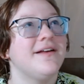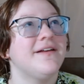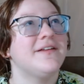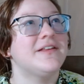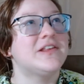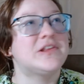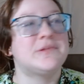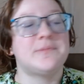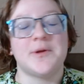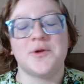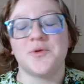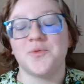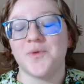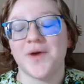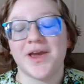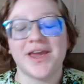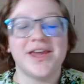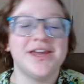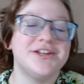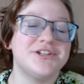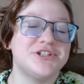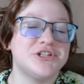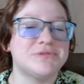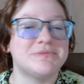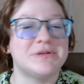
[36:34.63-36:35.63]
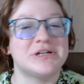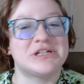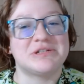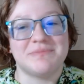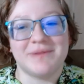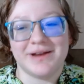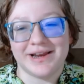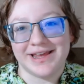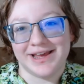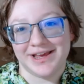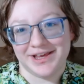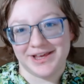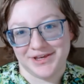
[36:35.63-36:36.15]
spend way too much
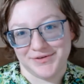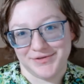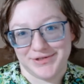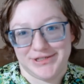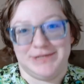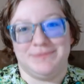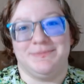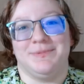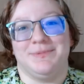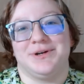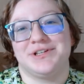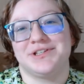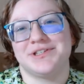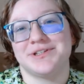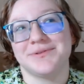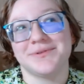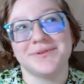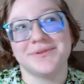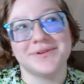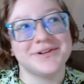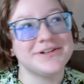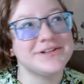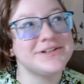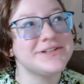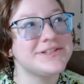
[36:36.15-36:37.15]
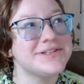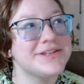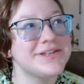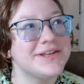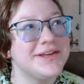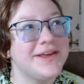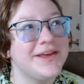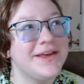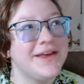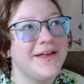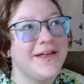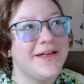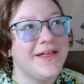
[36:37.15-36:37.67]
money at used bookstores,
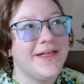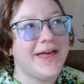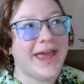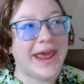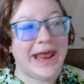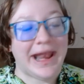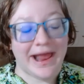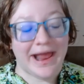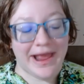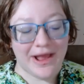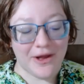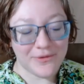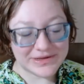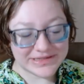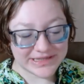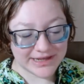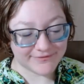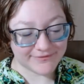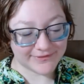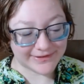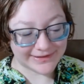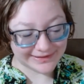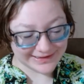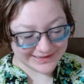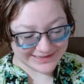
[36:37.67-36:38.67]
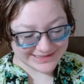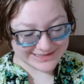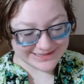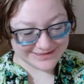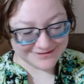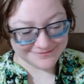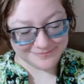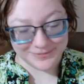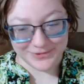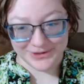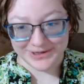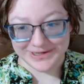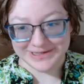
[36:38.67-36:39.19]
and I always have a list
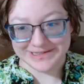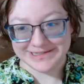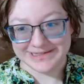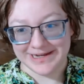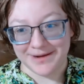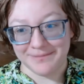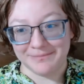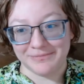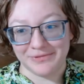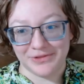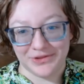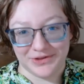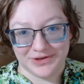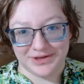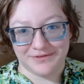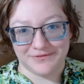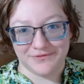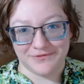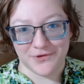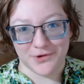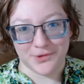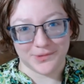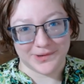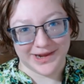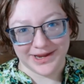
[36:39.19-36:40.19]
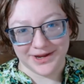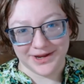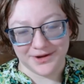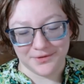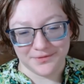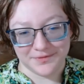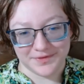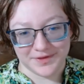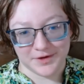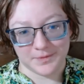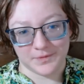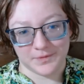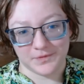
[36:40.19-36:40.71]
of books that I'm looking for when I go
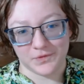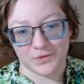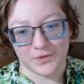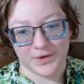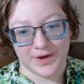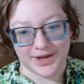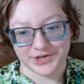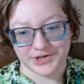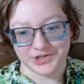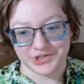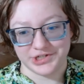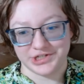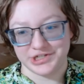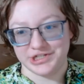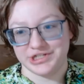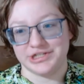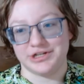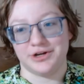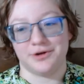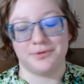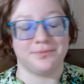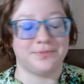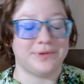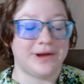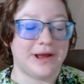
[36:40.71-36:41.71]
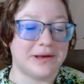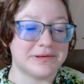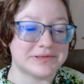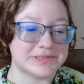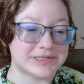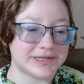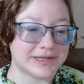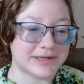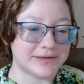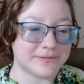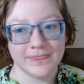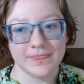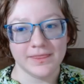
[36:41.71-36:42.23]
there before I actually just start
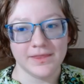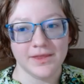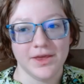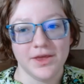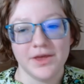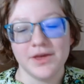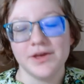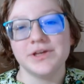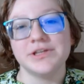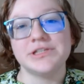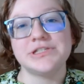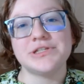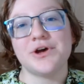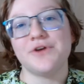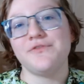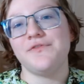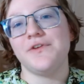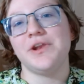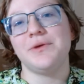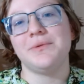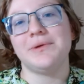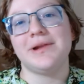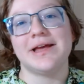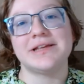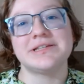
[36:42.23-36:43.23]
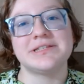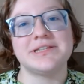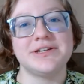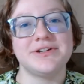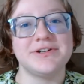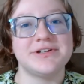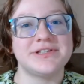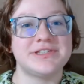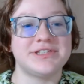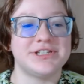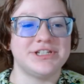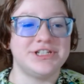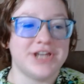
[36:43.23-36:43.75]
browsing. So if anyone has any
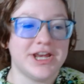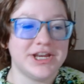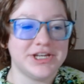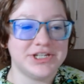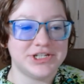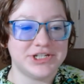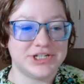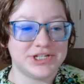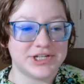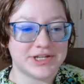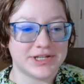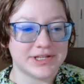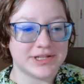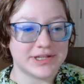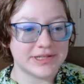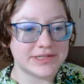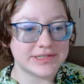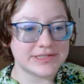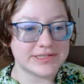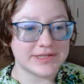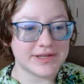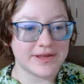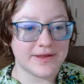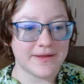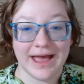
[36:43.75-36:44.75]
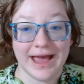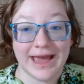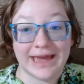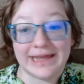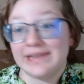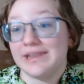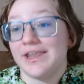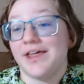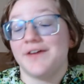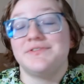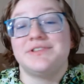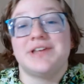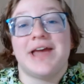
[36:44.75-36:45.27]
good suggestions, I'd
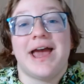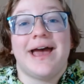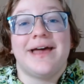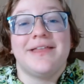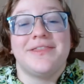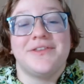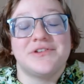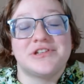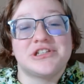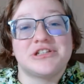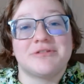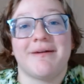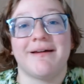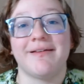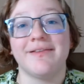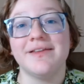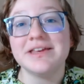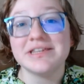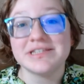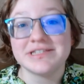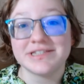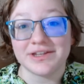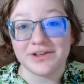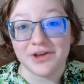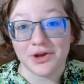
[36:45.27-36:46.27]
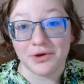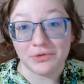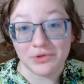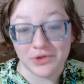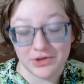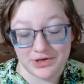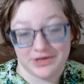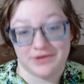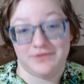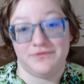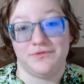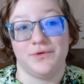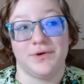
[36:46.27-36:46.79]
love to add those to my list and go
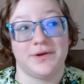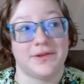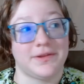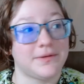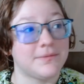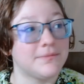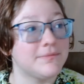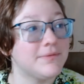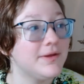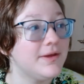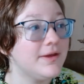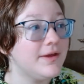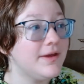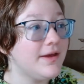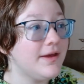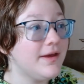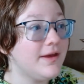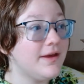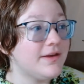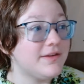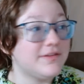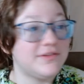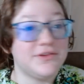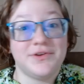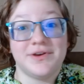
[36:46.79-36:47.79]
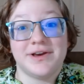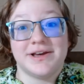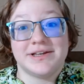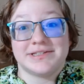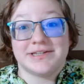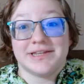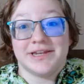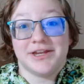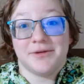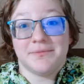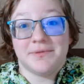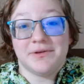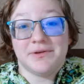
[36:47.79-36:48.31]
looking for them, so you guys
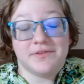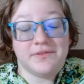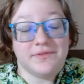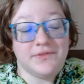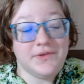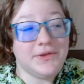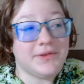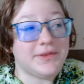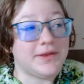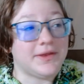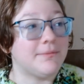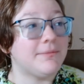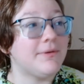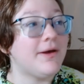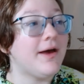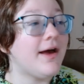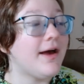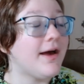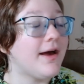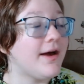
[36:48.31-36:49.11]
can hear me review them.